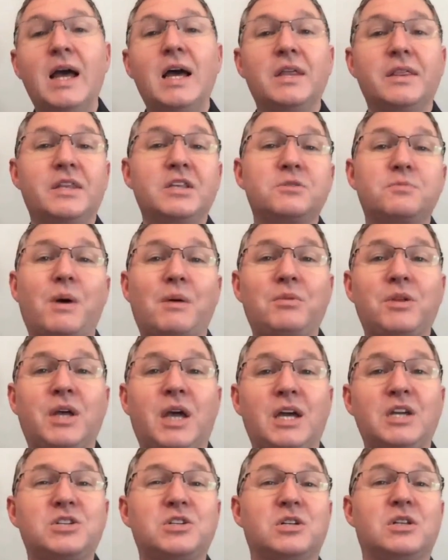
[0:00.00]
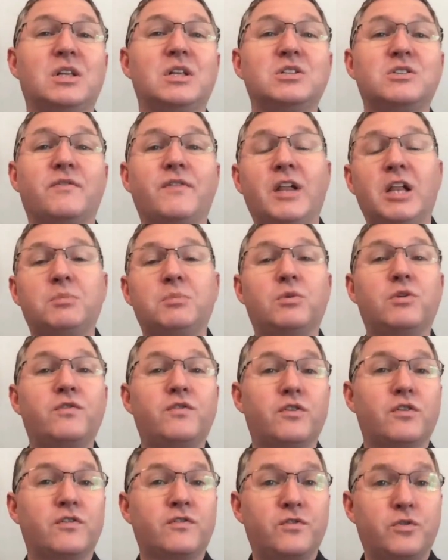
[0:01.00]
This publication is available
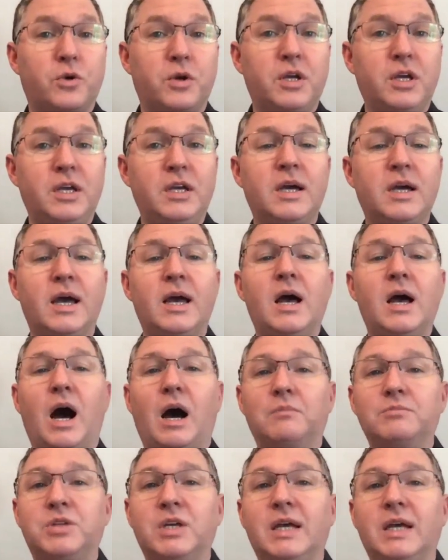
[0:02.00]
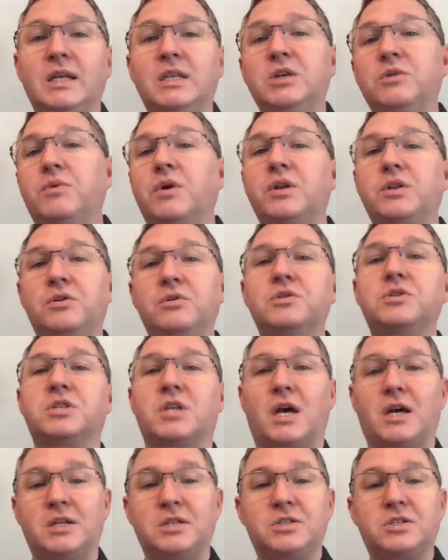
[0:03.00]
for free to anyone who
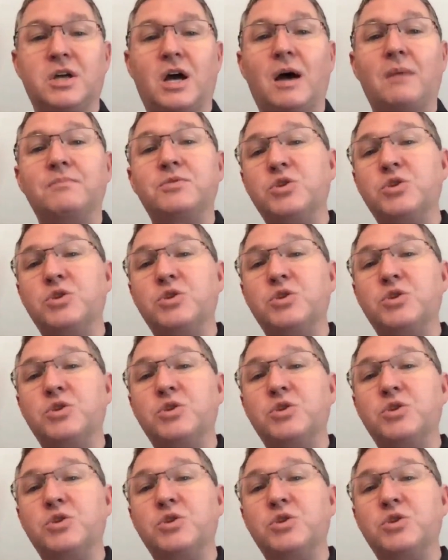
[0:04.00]
signs up.